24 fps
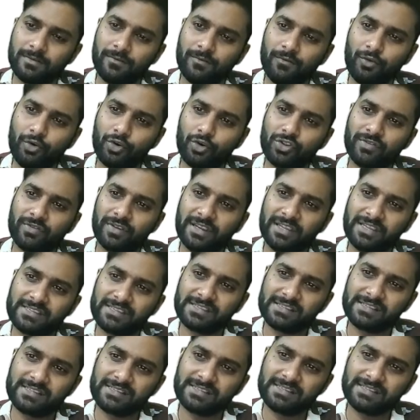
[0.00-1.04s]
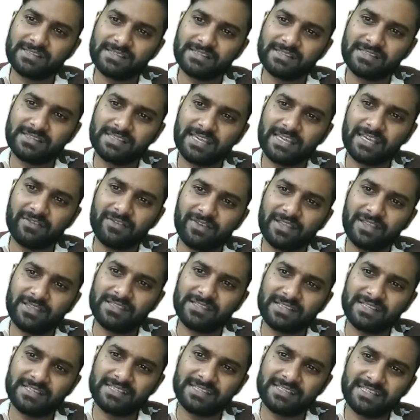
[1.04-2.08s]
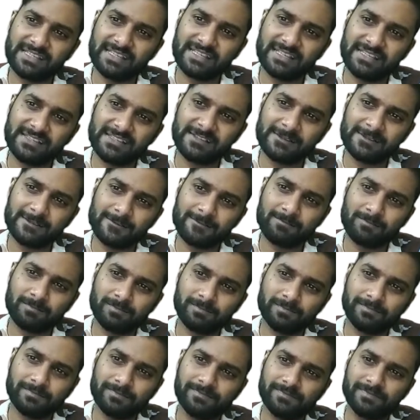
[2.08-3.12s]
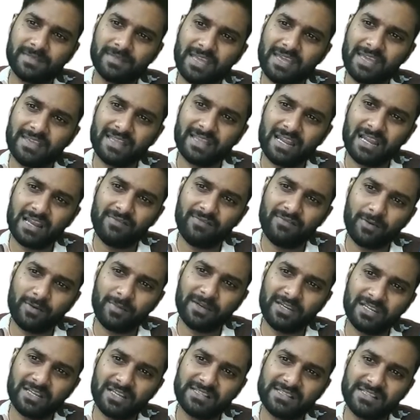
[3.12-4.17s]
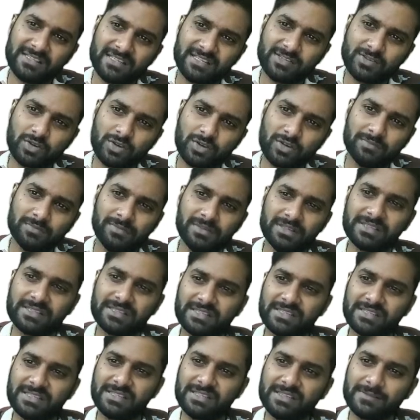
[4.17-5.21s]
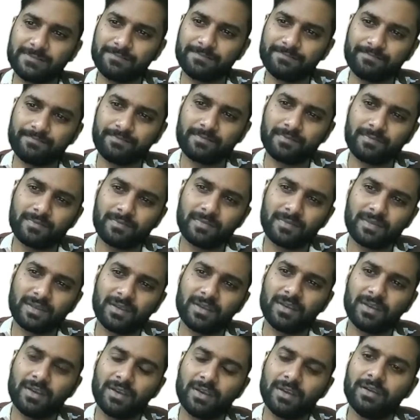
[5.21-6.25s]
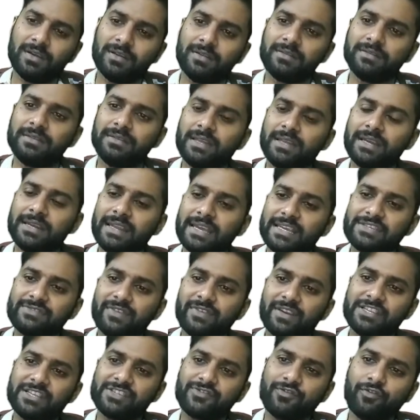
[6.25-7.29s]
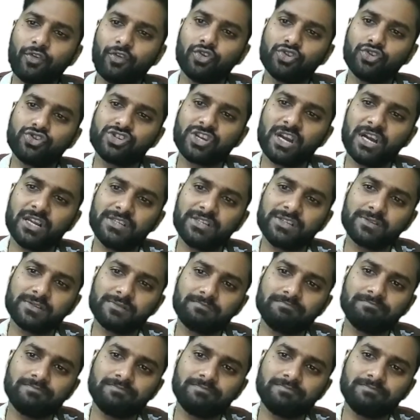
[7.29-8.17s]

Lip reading: Fourth one is sequence and series, either alphabetical series or number series. Then next one is flowchart.